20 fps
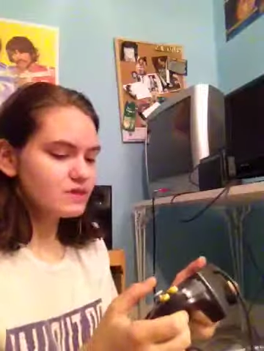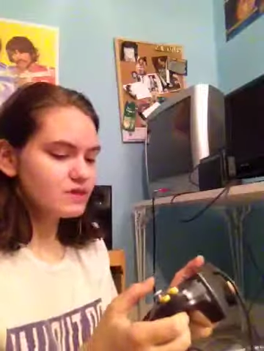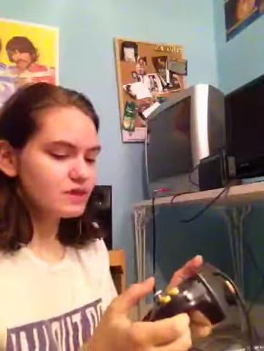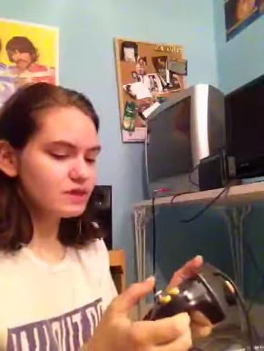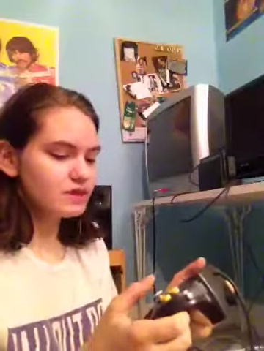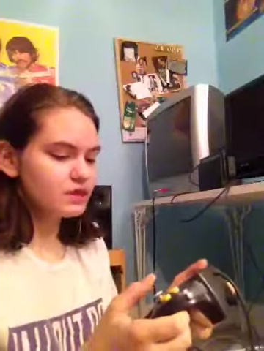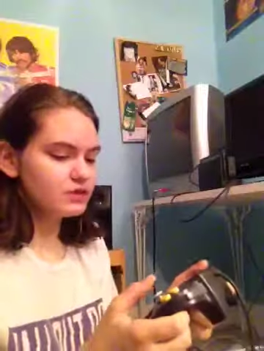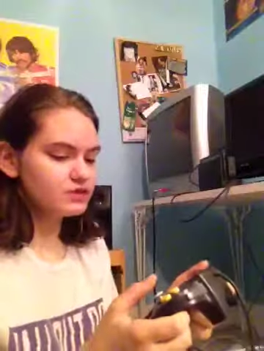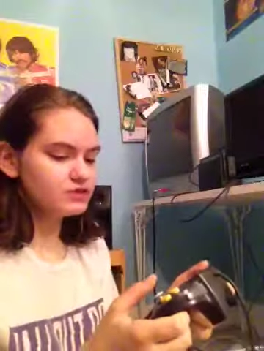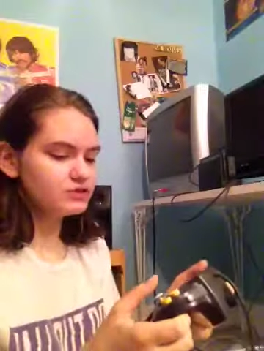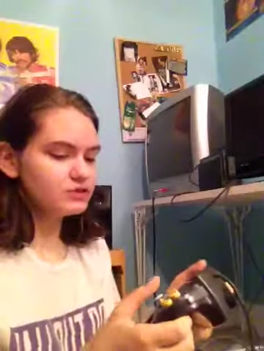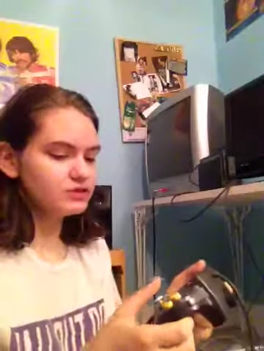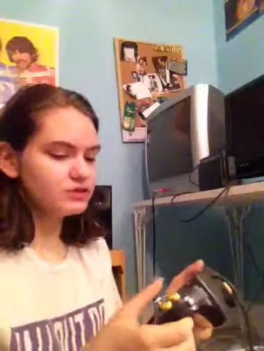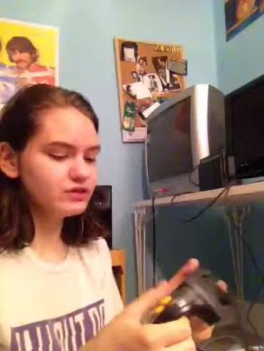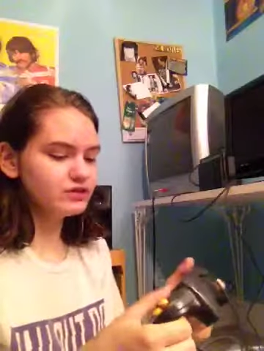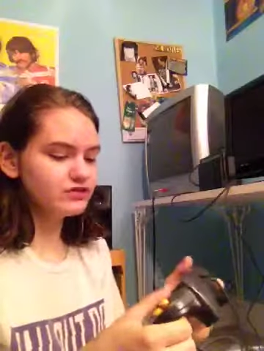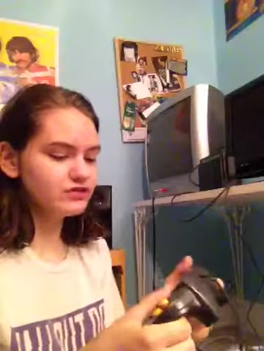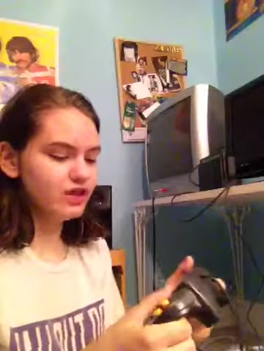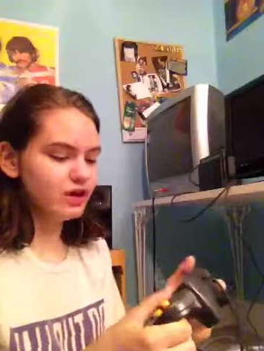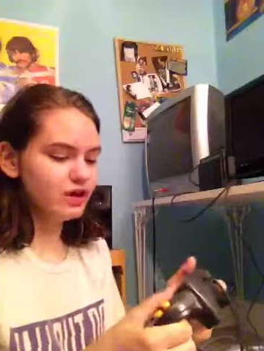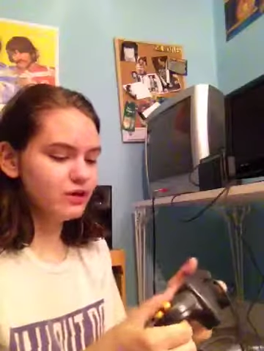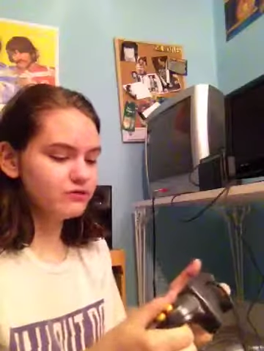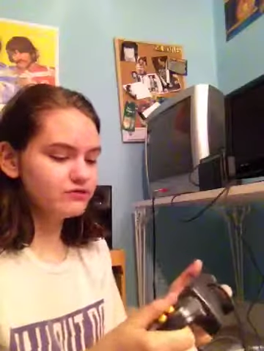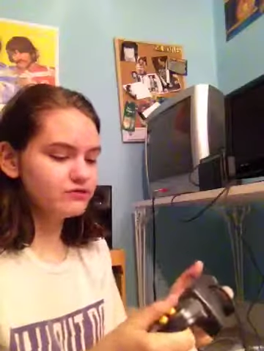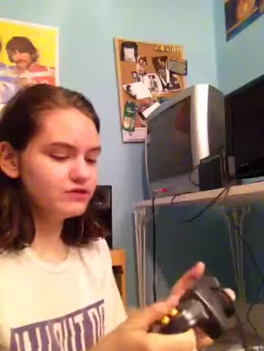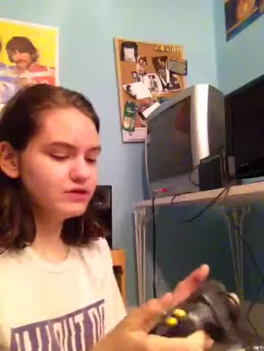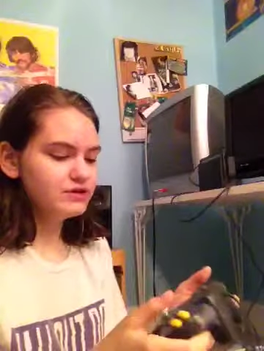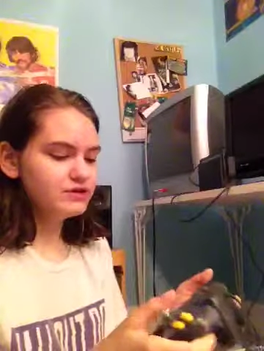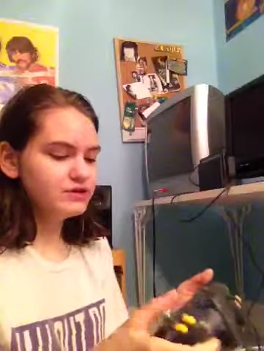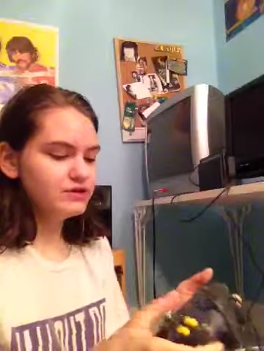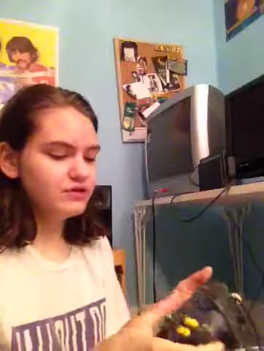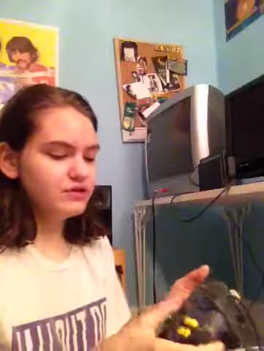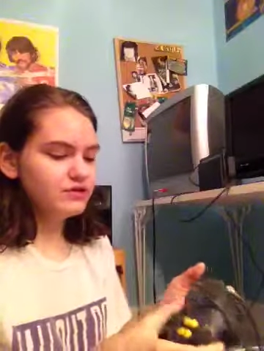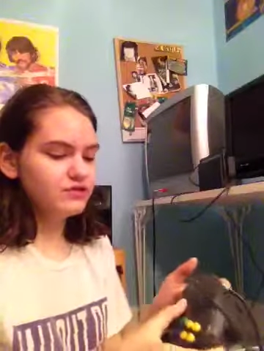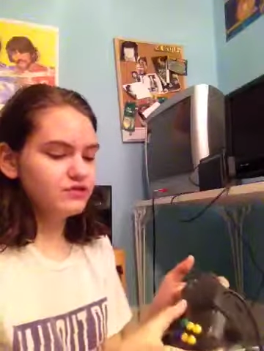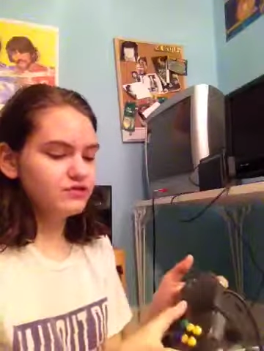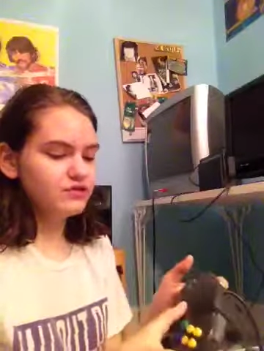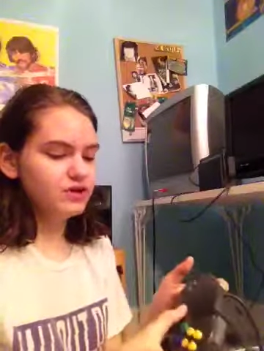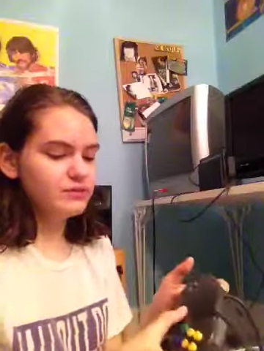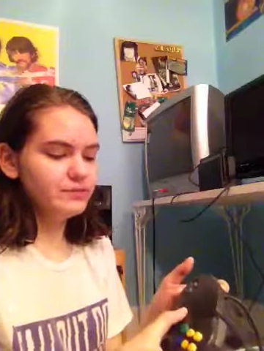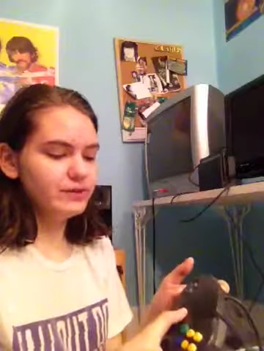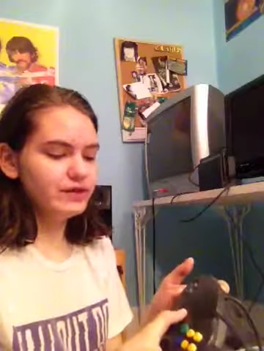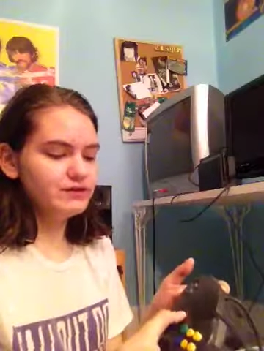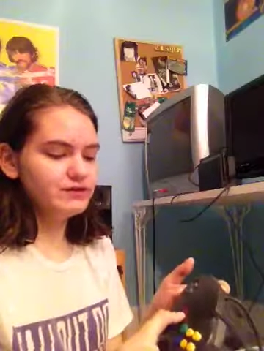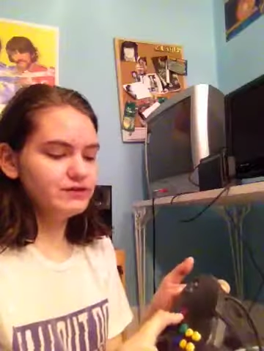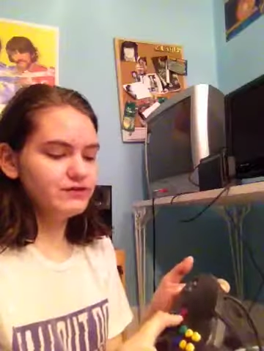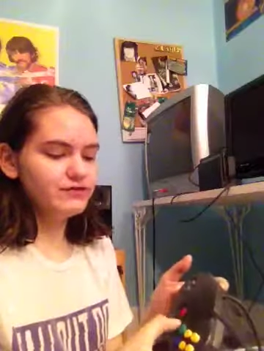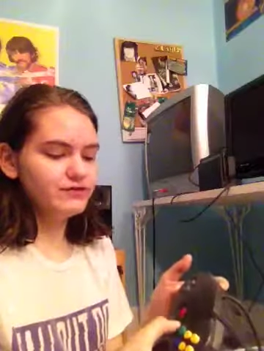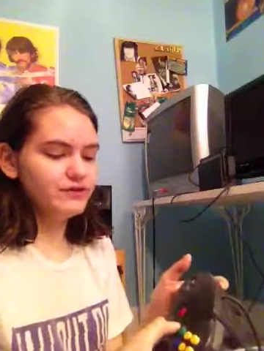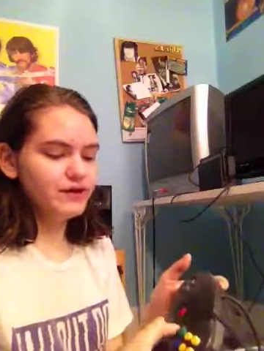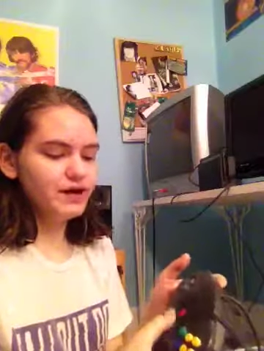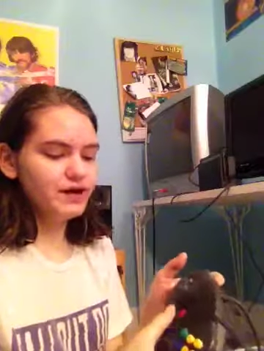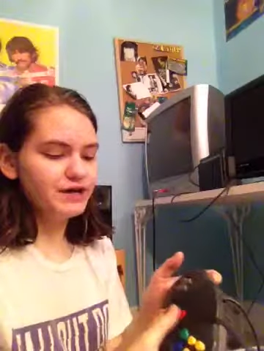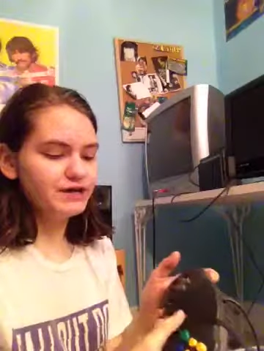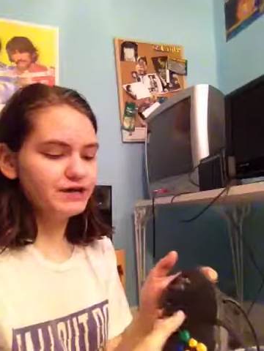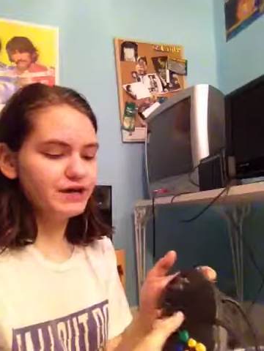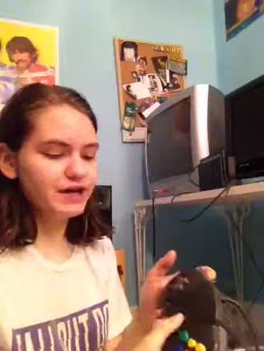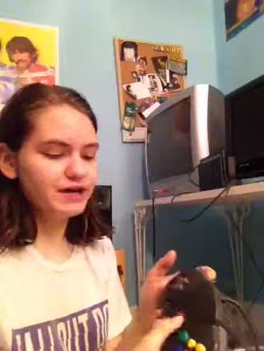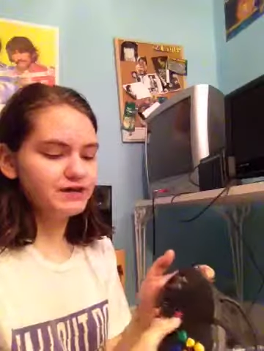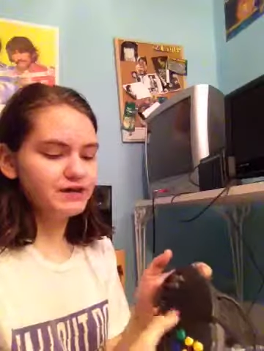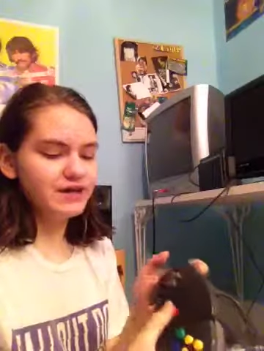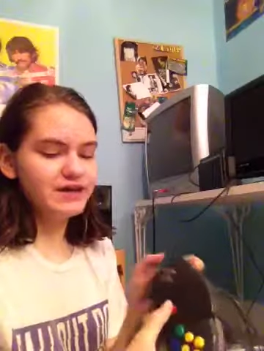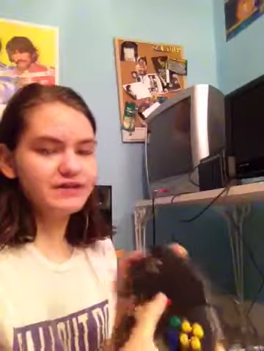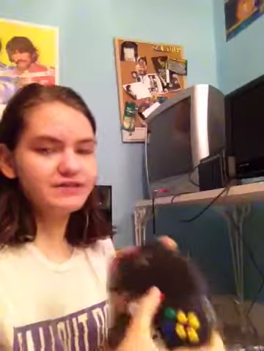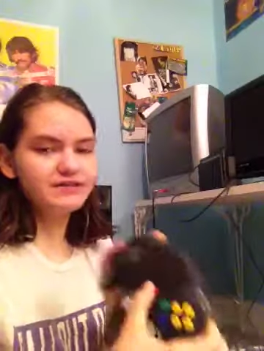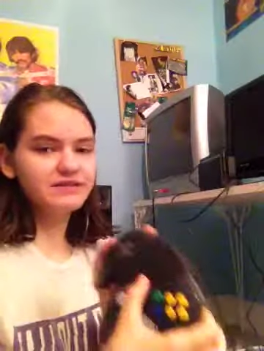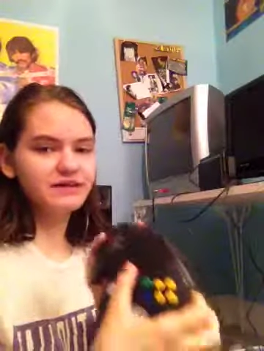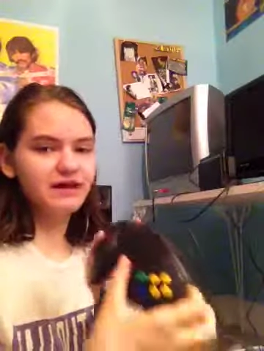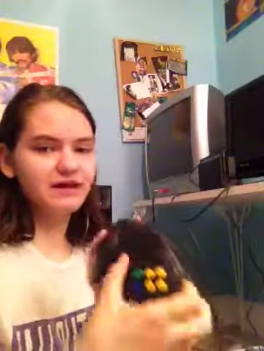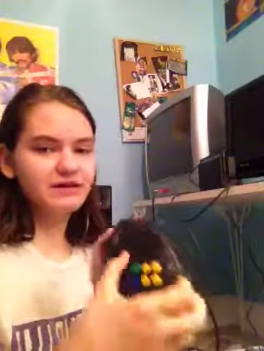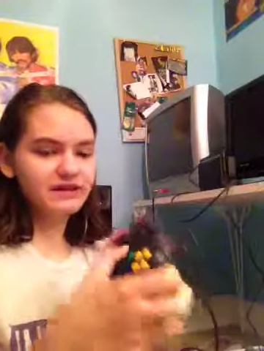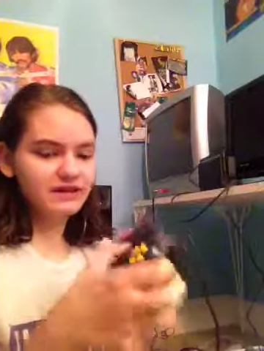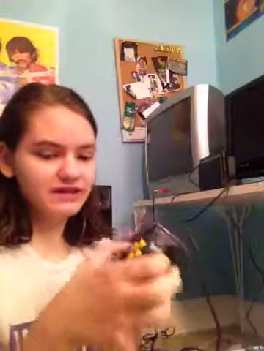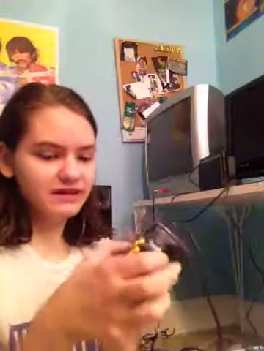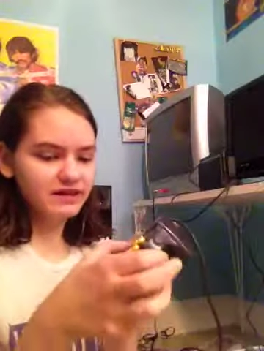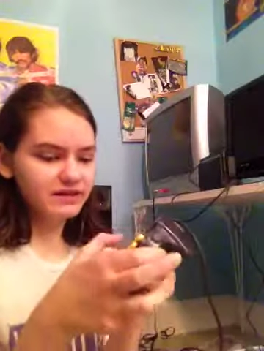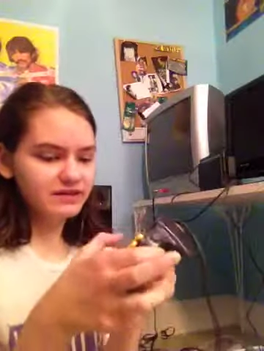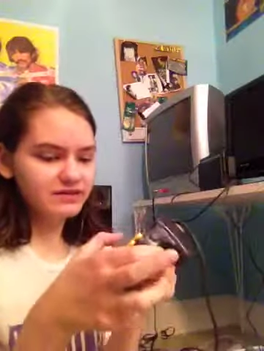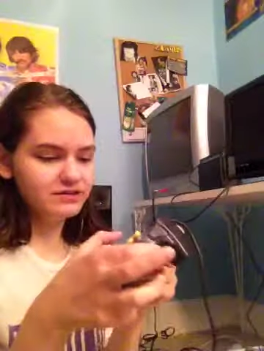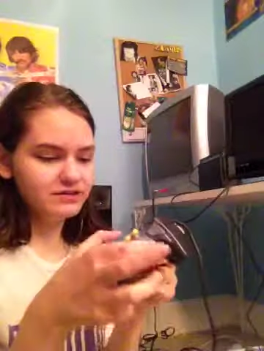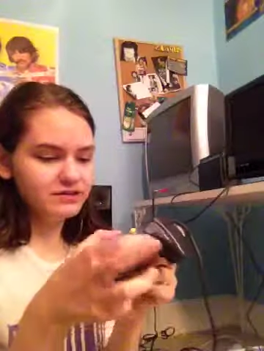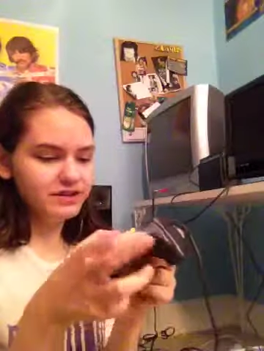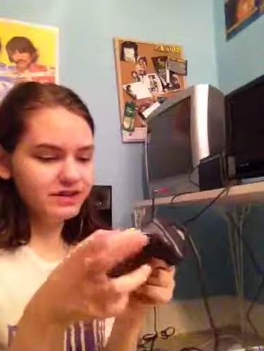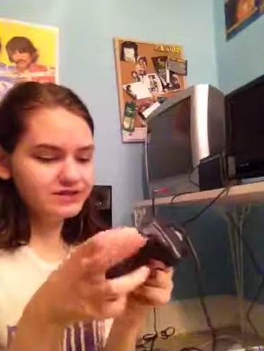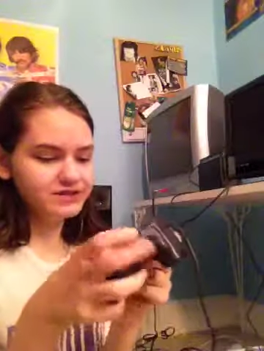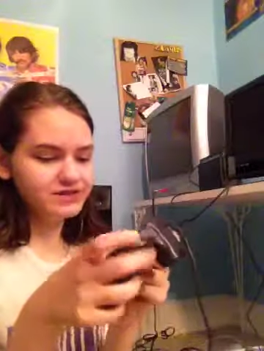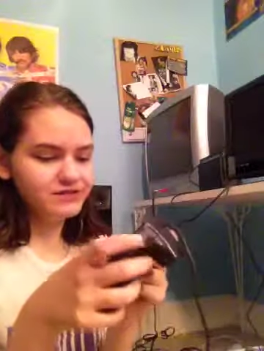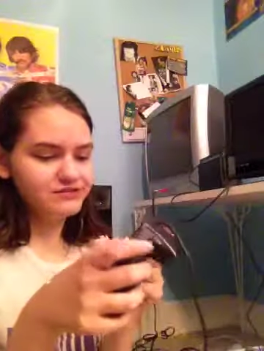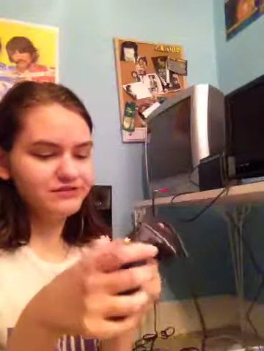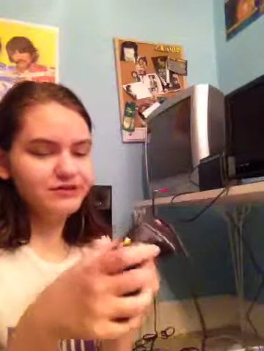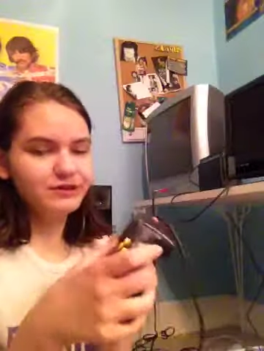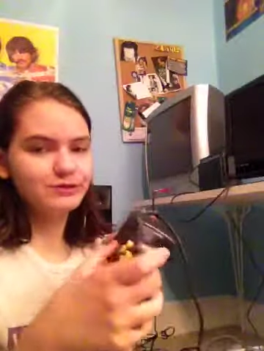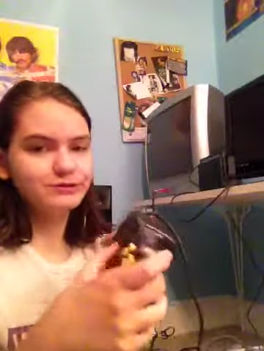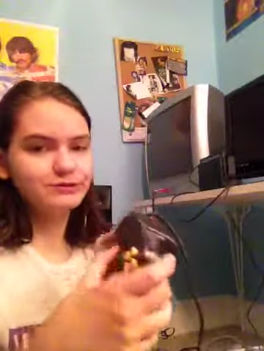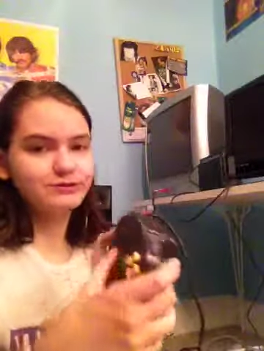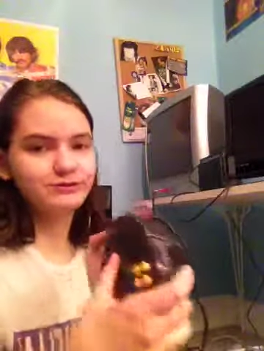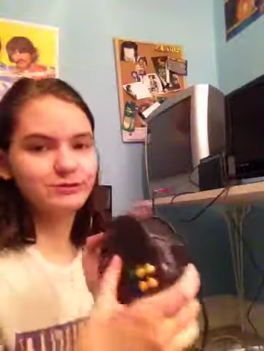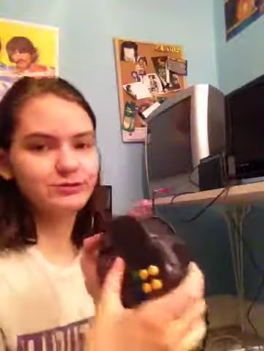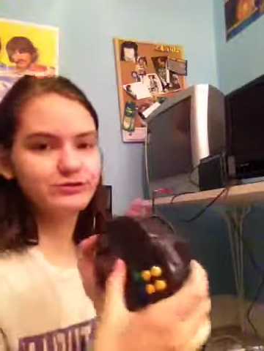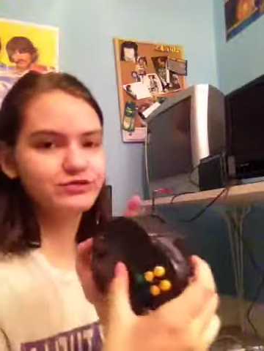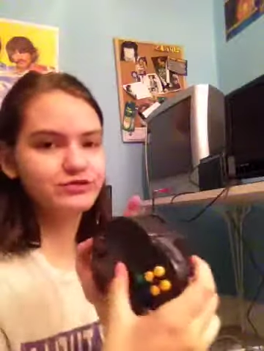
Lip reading: the controller itself, start button is fine. I like that you can actually feel the word